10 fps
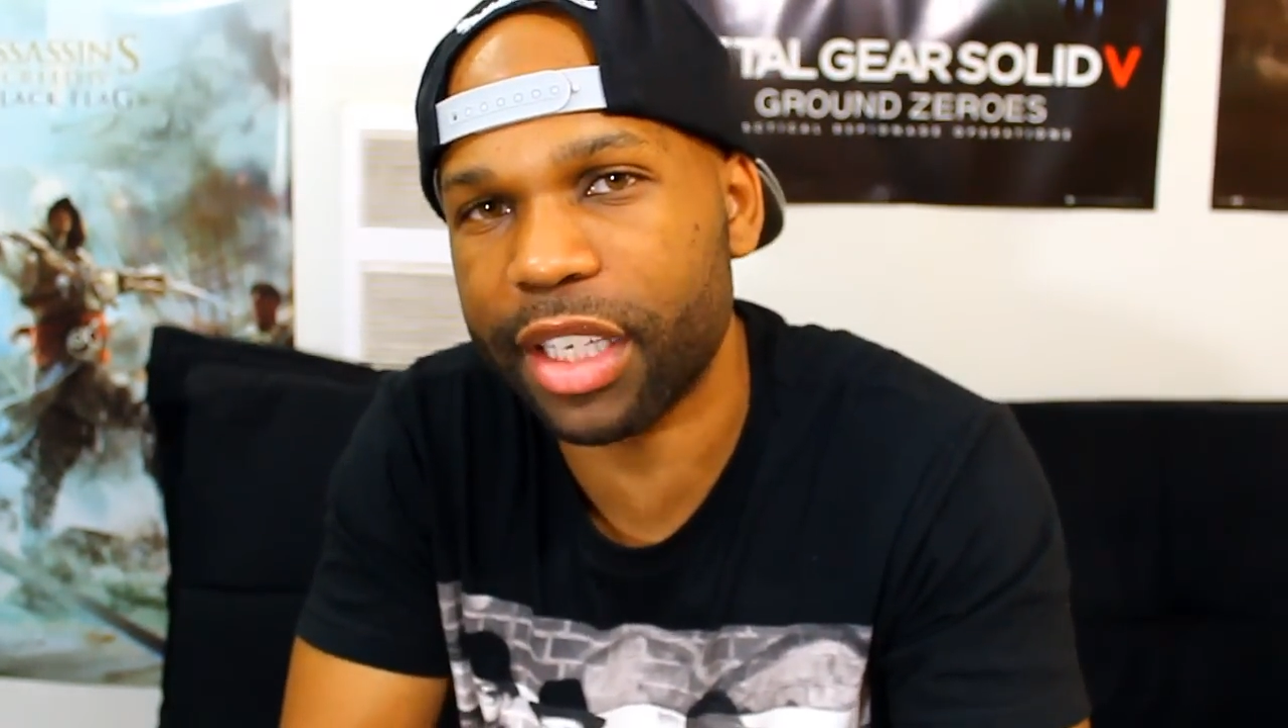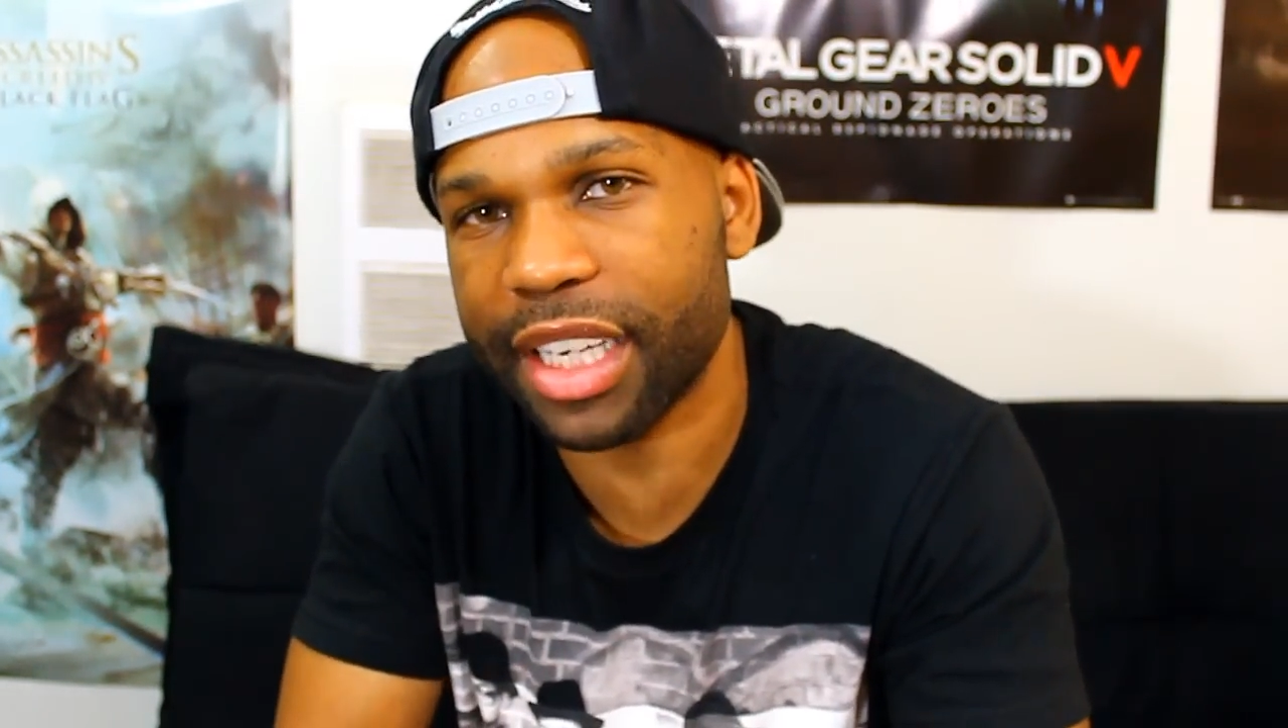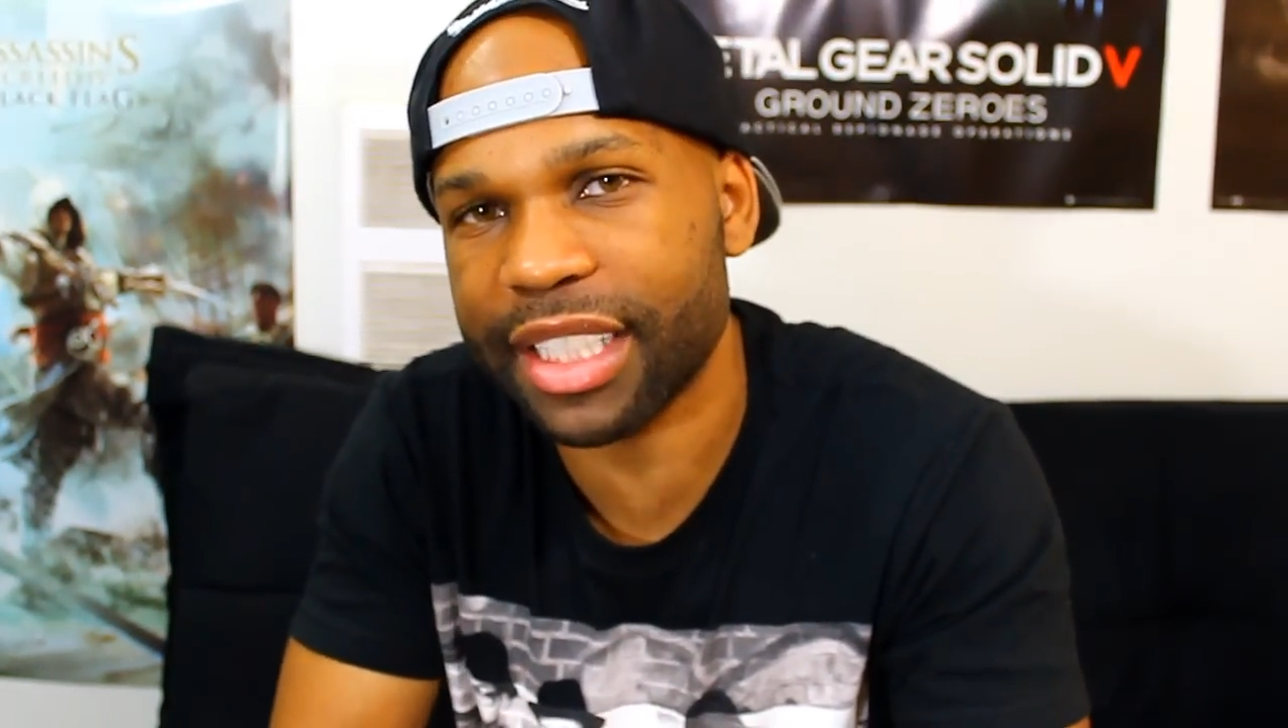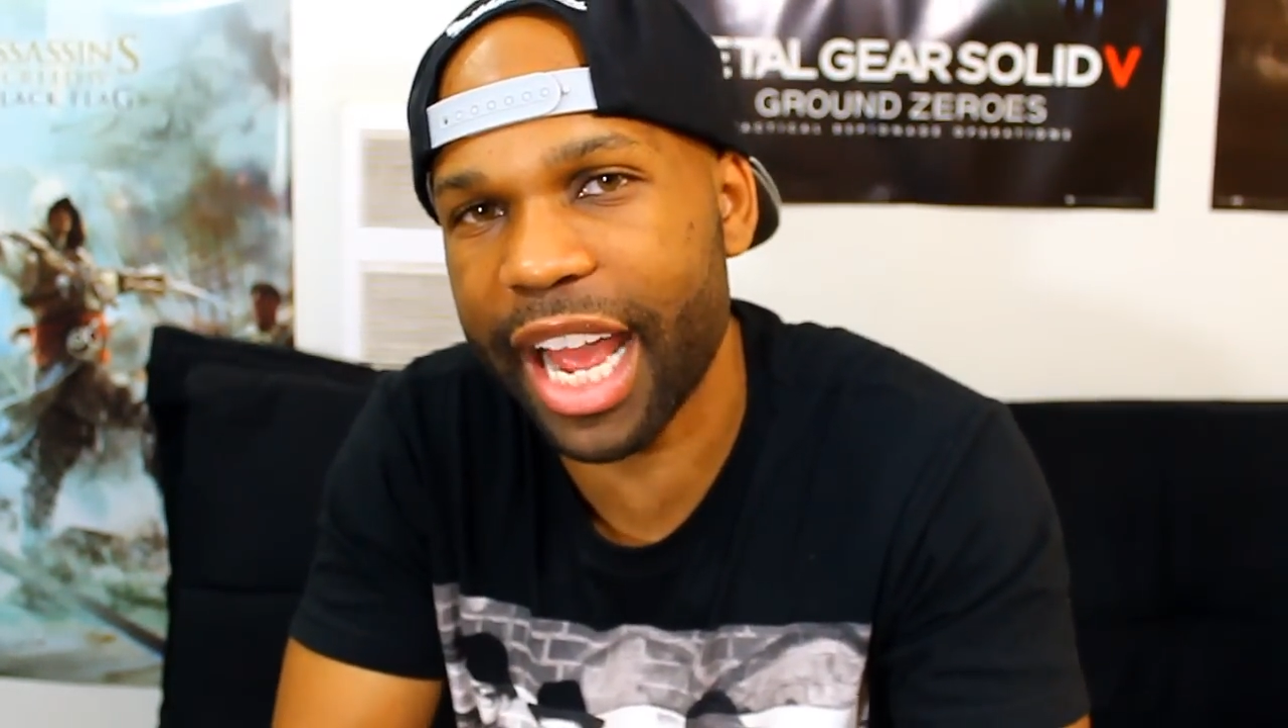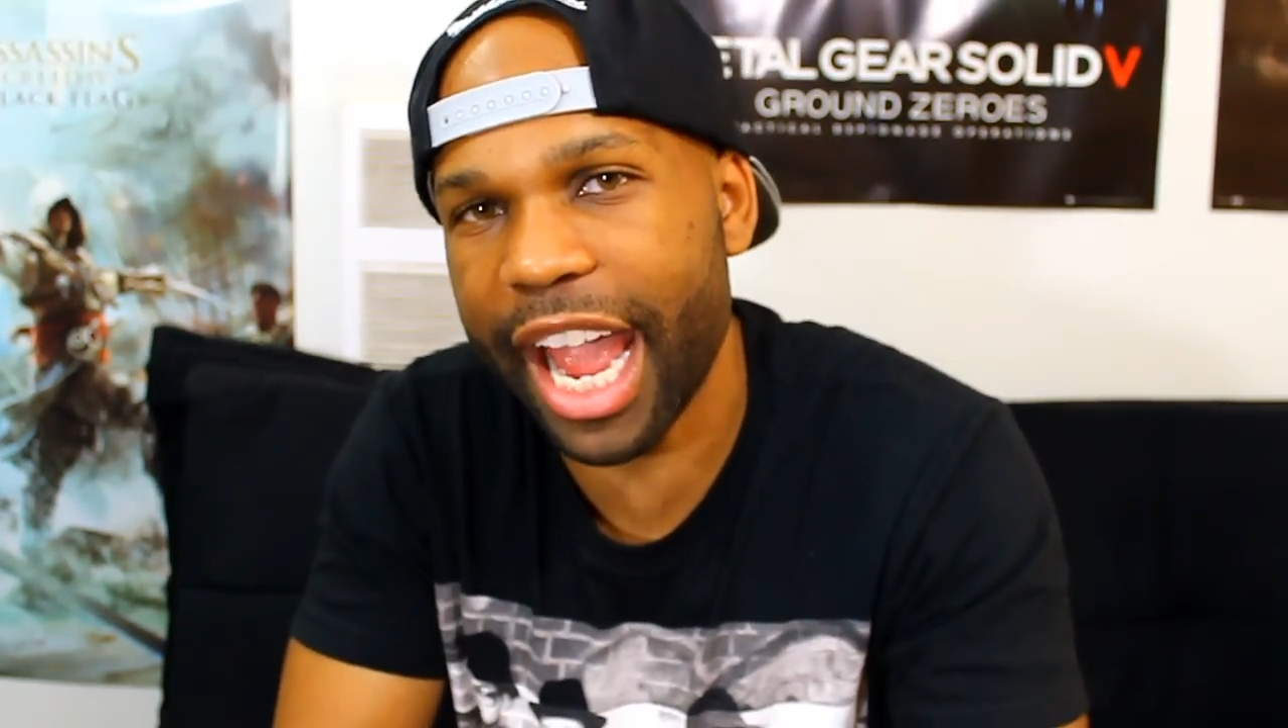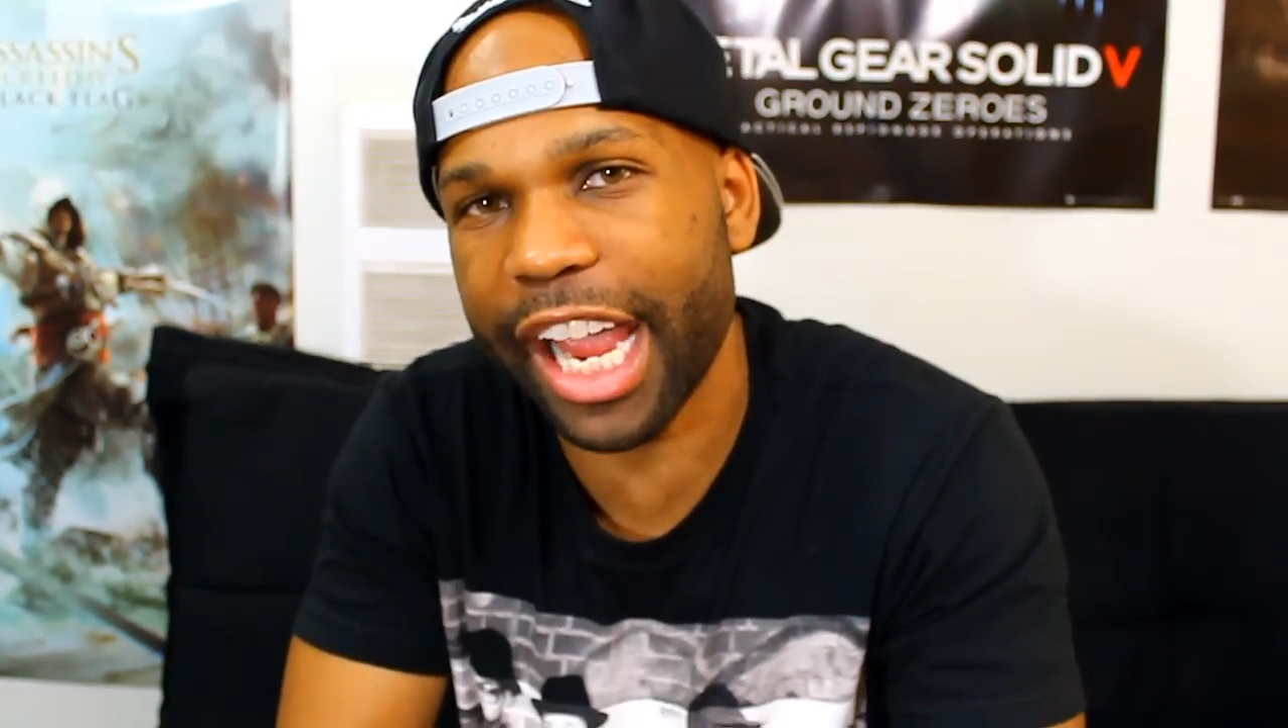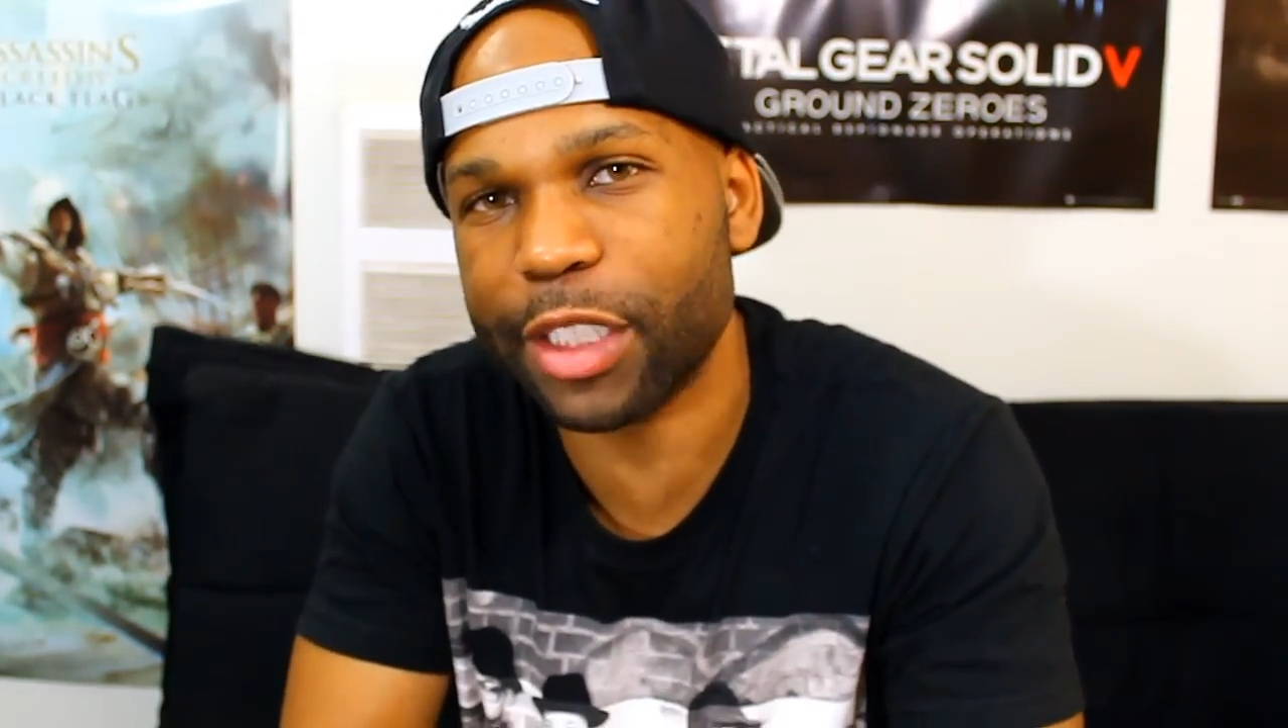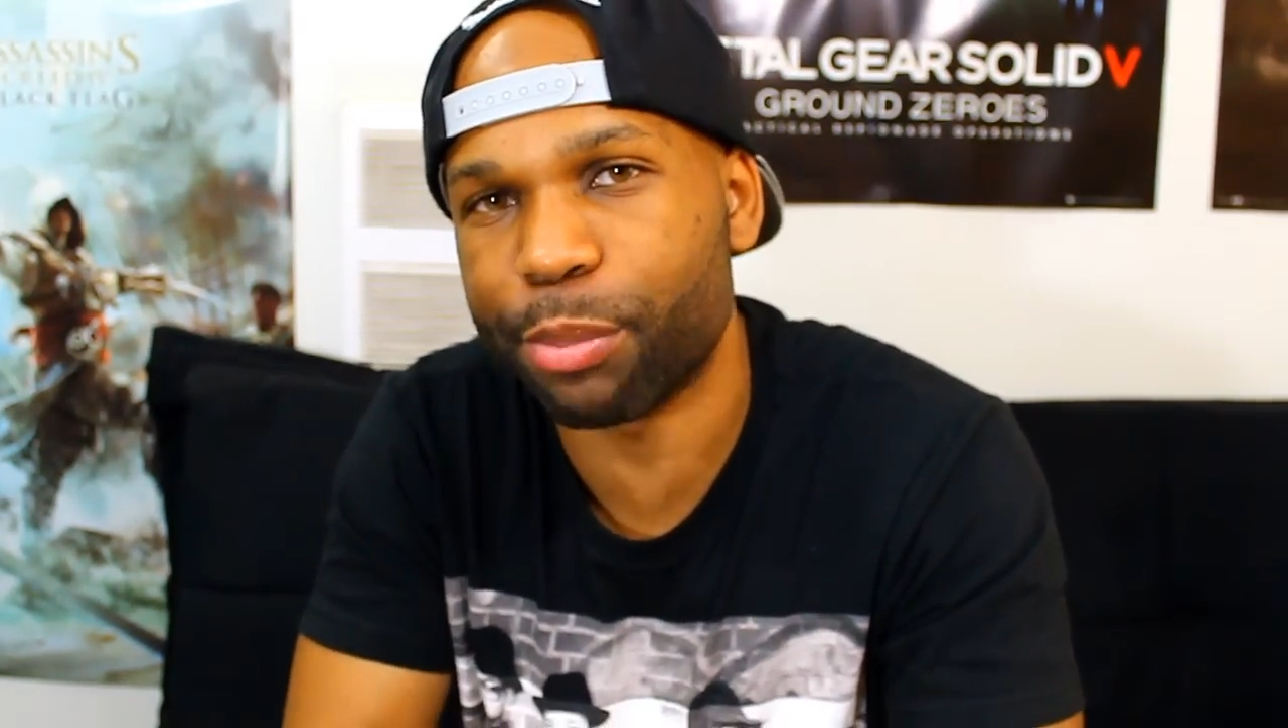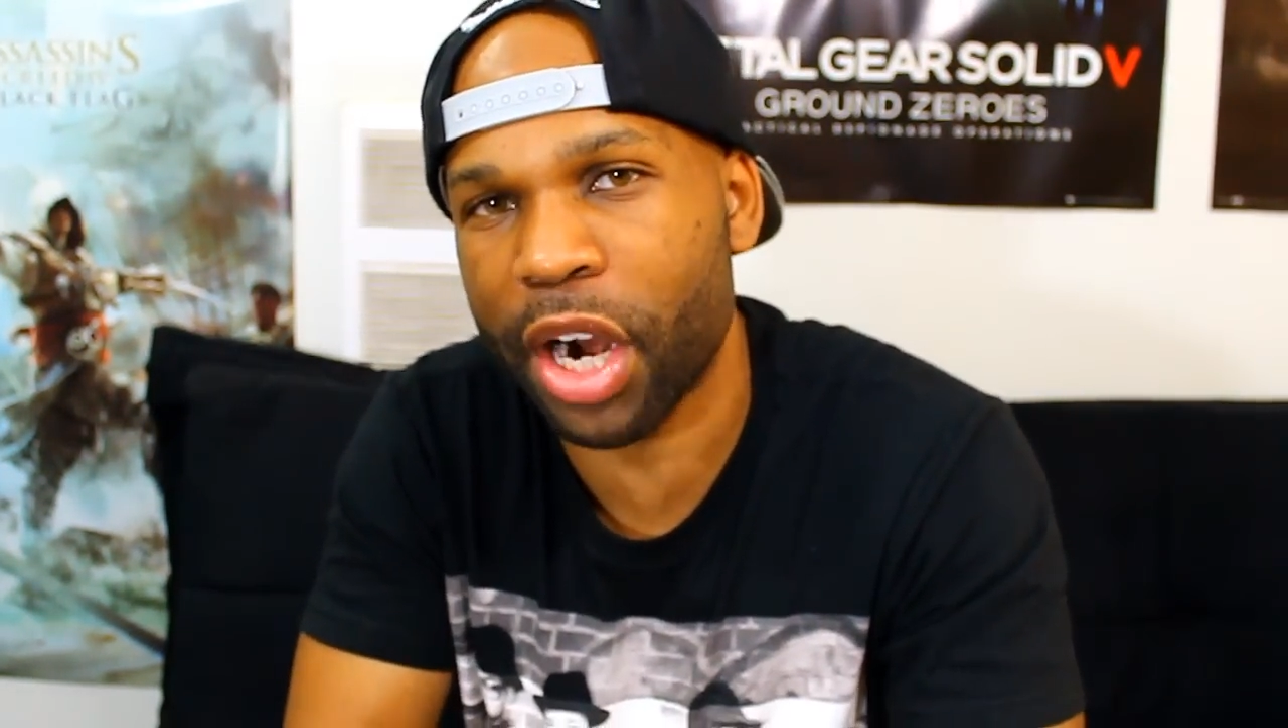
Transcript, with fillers: a dozen eggs,